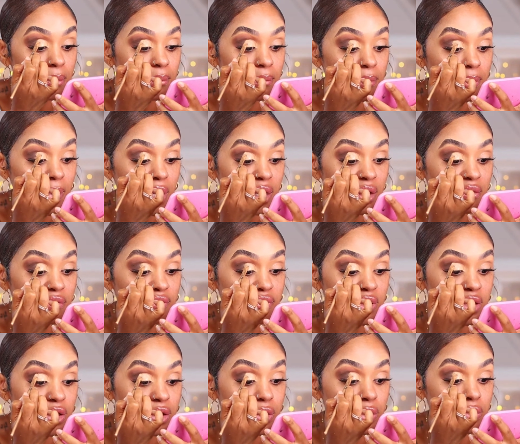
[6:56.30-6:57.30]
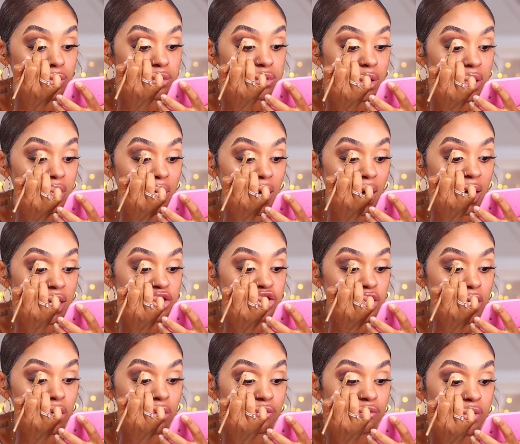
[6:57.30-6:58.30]
makeup videos, like
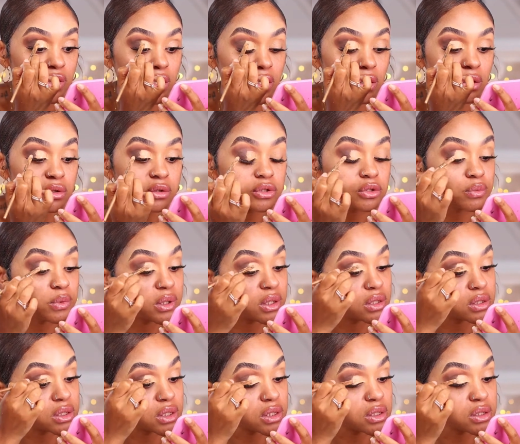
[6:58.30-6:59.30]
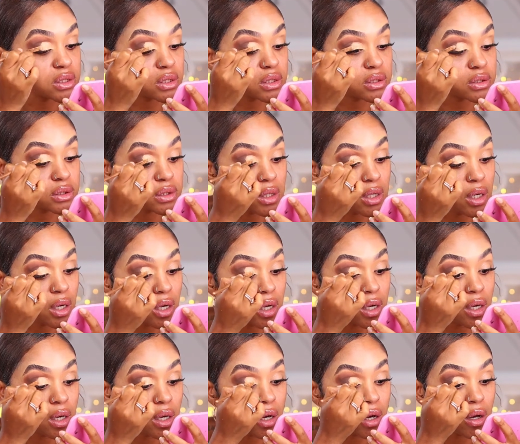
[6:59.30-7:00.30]
eyeshadow videos, because this is
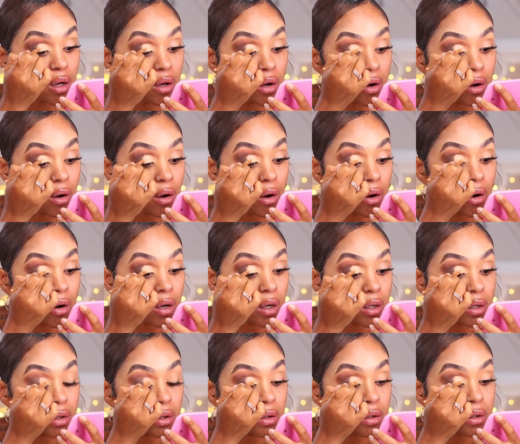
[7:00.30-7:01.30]
hard.